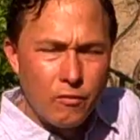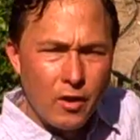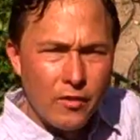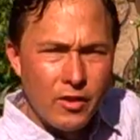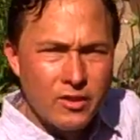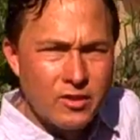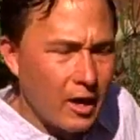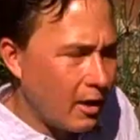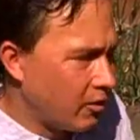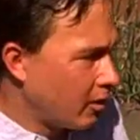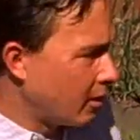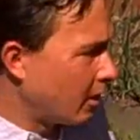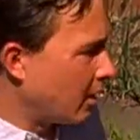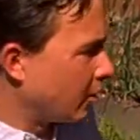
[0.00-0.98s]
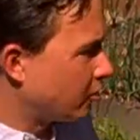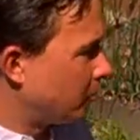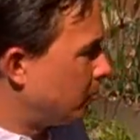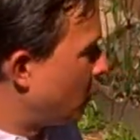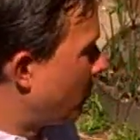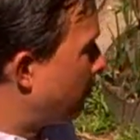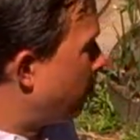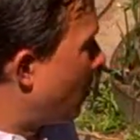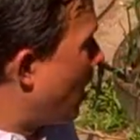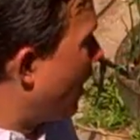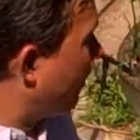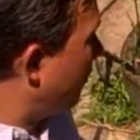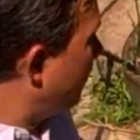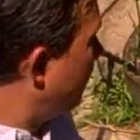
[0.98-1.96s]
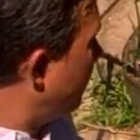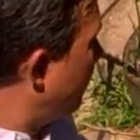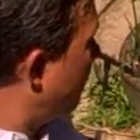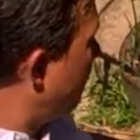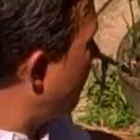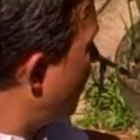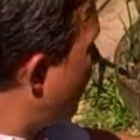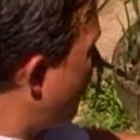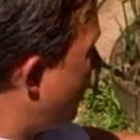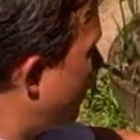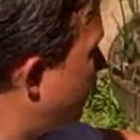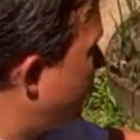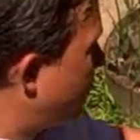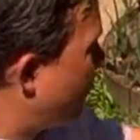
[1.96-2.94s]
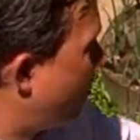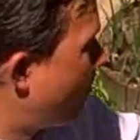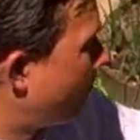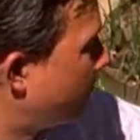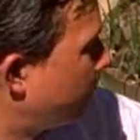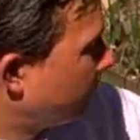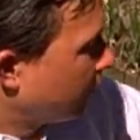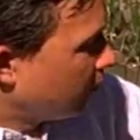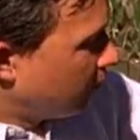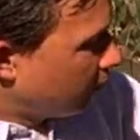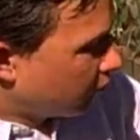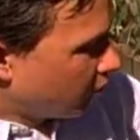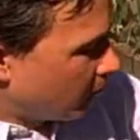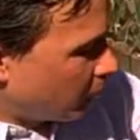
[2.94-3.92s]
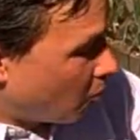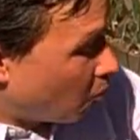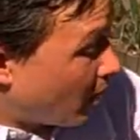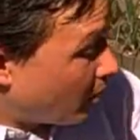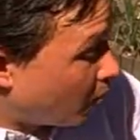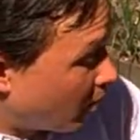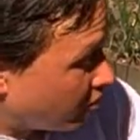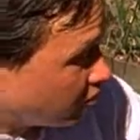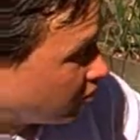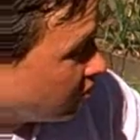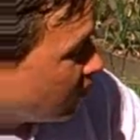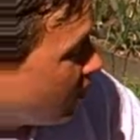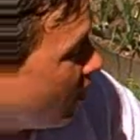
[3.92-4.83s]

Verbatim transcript: Over on this side, I think I got some more broccoli and some red Russian